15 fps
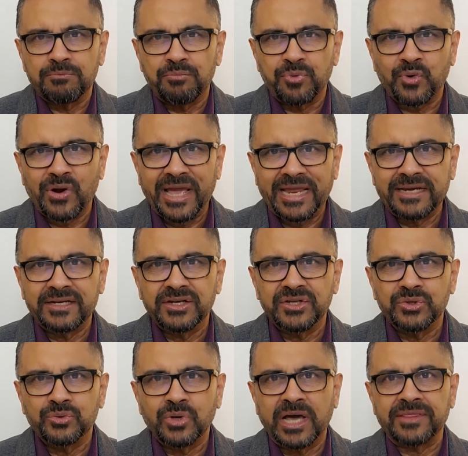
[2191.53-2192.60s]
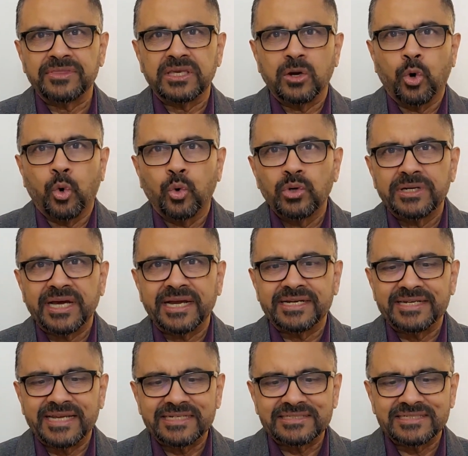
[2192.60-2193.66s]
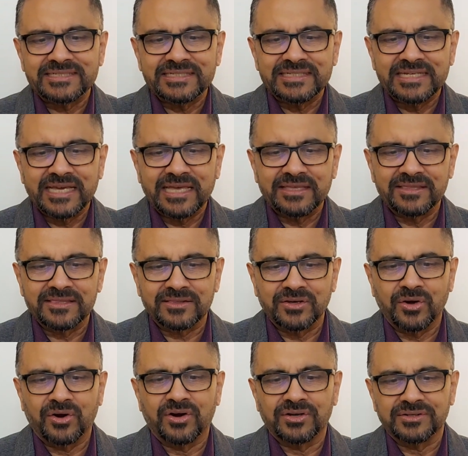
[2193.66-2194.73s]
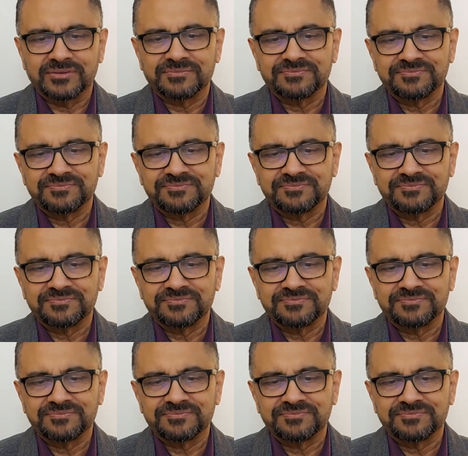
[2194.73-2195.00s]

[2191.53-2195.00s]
brand new and the old identity is gone.